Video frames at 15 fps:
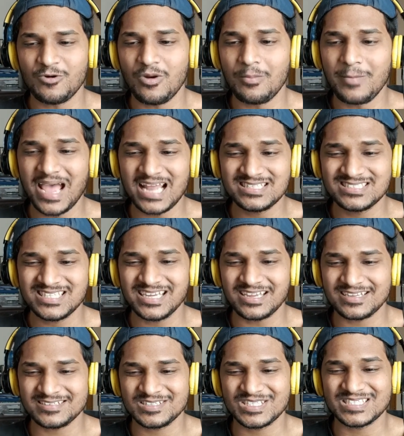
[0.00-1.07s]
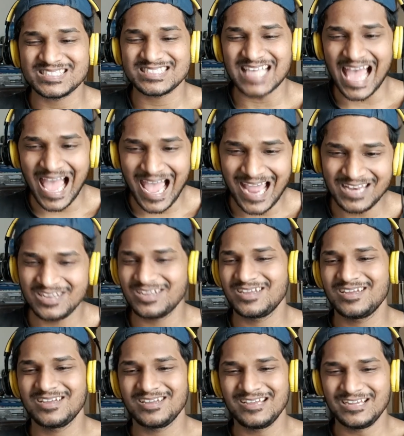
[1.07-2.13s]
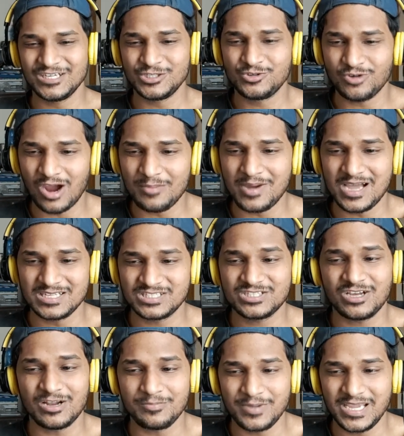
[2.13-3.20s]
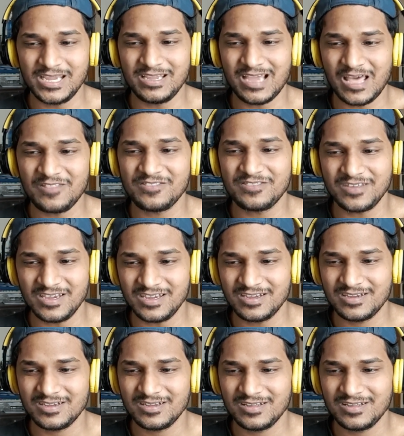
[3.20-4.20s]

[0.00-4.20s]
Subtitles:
romantic, sad drama it's gonna be, I think.